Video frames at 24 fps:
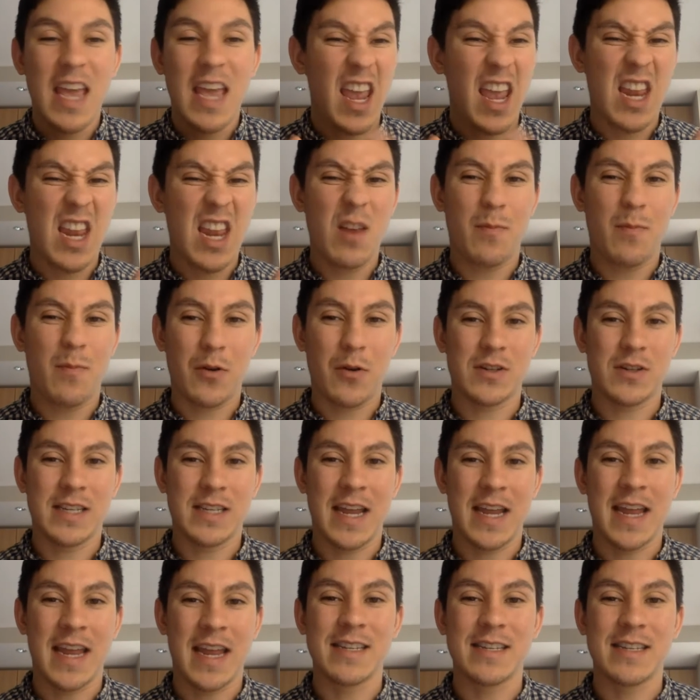
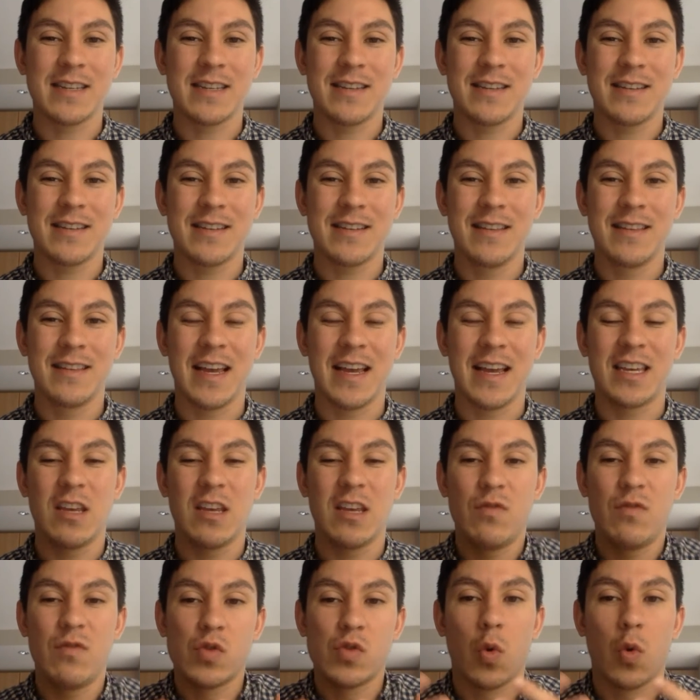80% that
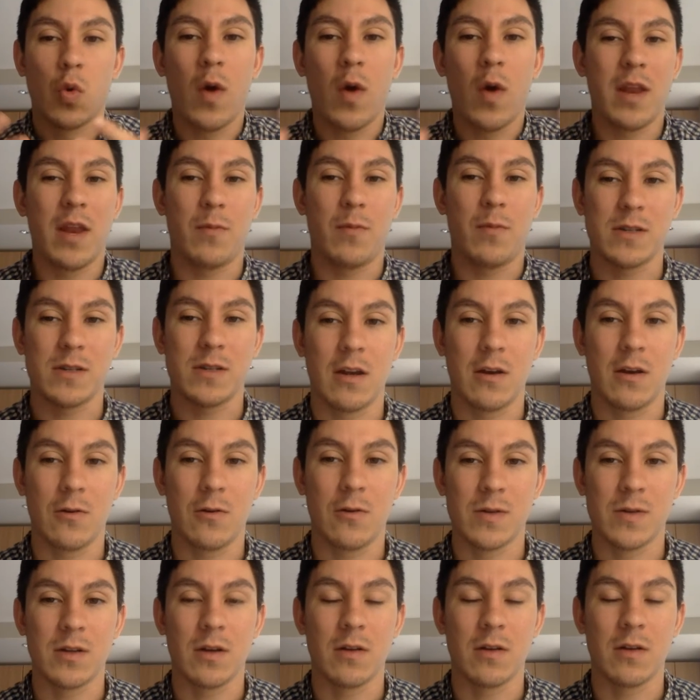give you 20% of your
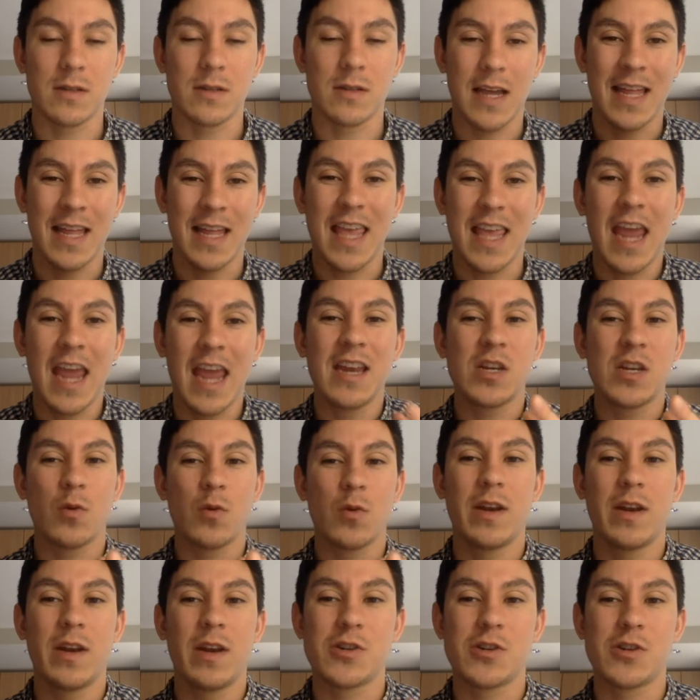results. And the 80
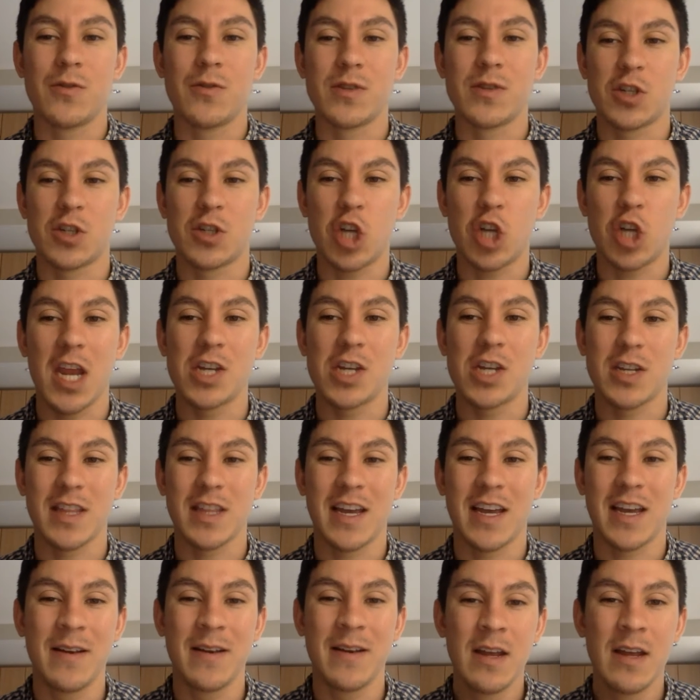20 show is changing
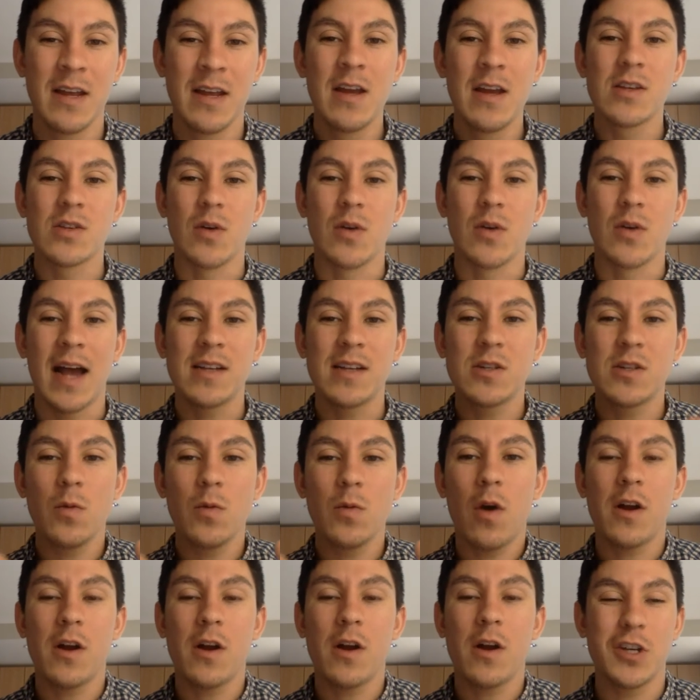that. So as you're
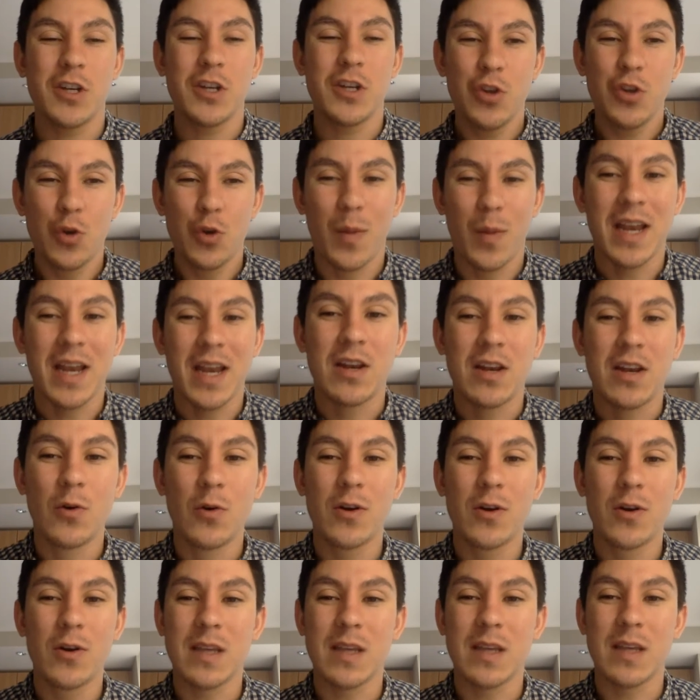watching, you might
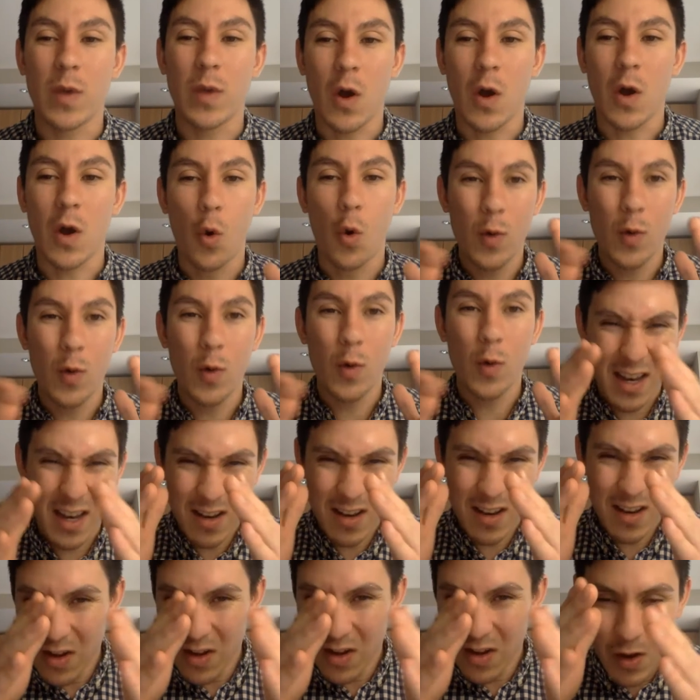notice that we hone in
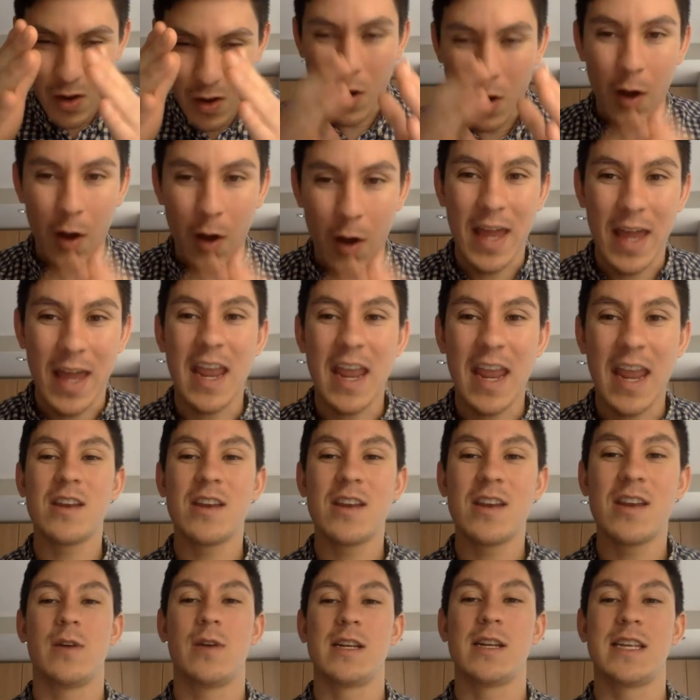on that
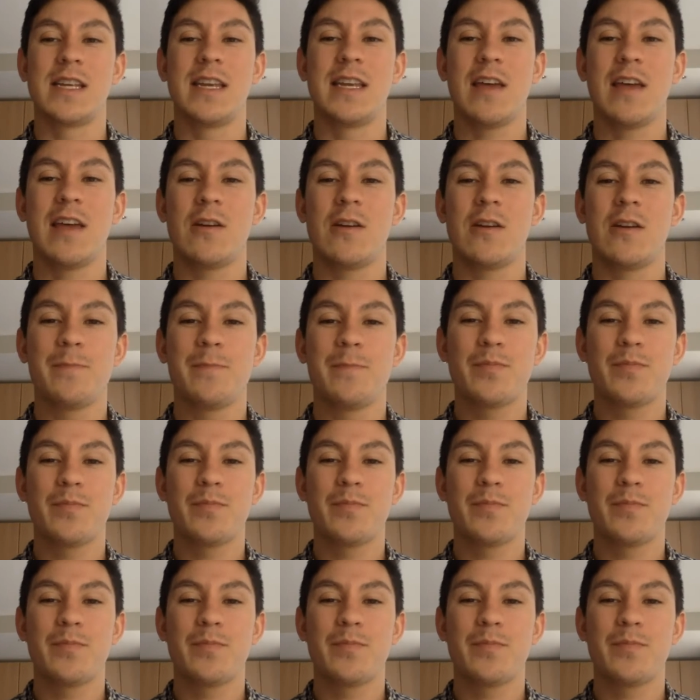80-20 together.